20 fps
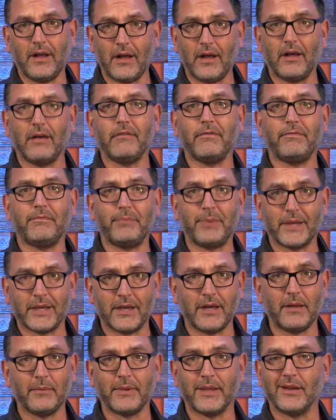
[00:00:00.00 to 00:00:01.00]
of
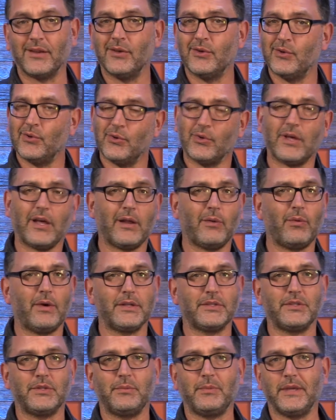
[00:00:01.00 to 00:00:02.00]
becoming who God
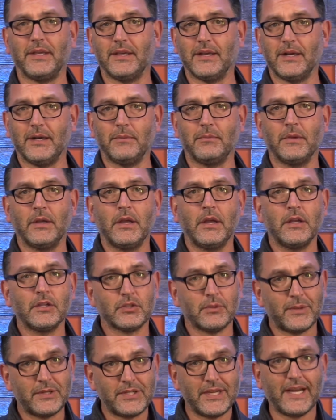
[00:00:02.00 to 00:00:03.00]
wants you to become.
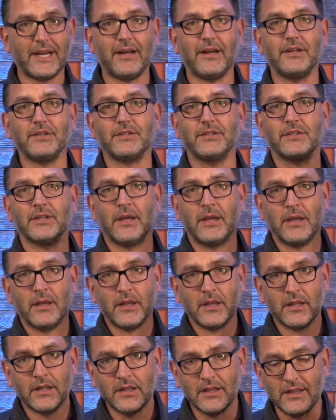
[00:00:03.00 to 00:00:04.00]
So my challenge is
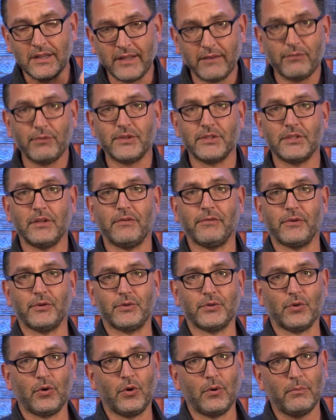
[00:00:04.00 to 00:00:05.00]
live with
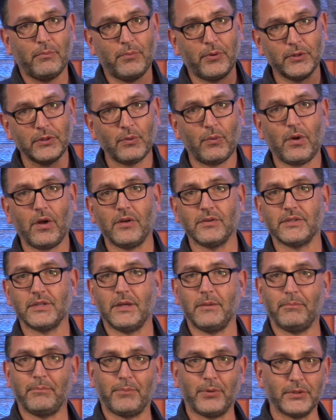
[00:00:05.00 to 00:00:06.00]
self-control. Put the walls
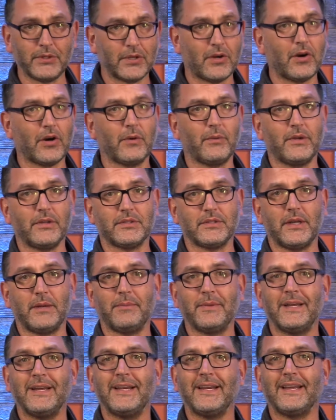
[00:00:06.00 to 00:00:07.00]
up, put the guardrails up,
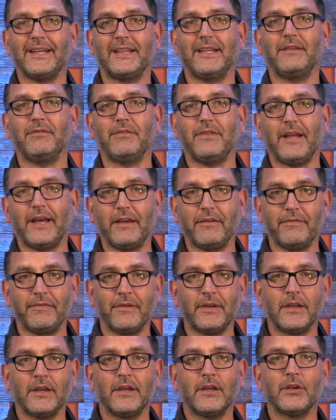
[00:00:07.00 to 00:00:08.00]
and live life
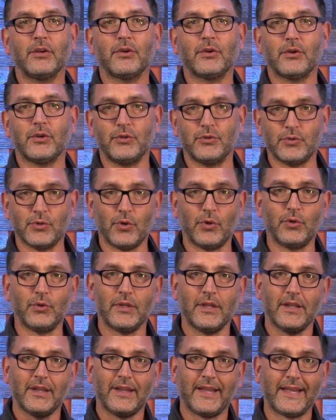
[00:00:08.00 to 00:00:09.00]
controlled
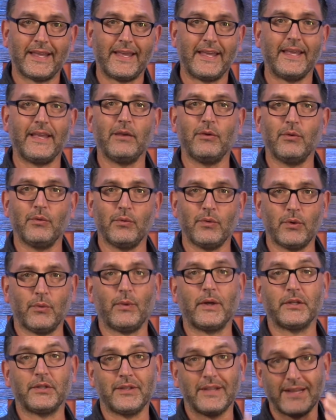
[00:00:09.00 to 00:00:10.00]
like
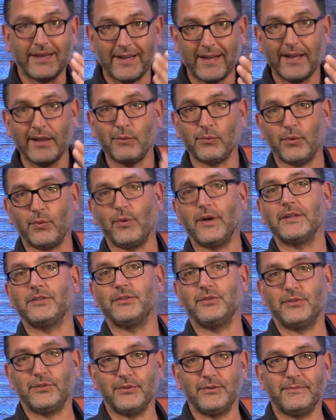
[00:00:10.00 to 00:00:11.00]
God would want you
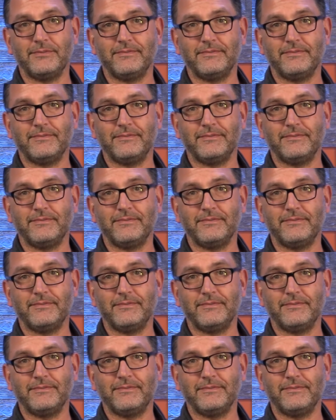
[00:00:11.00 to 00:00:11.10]
to.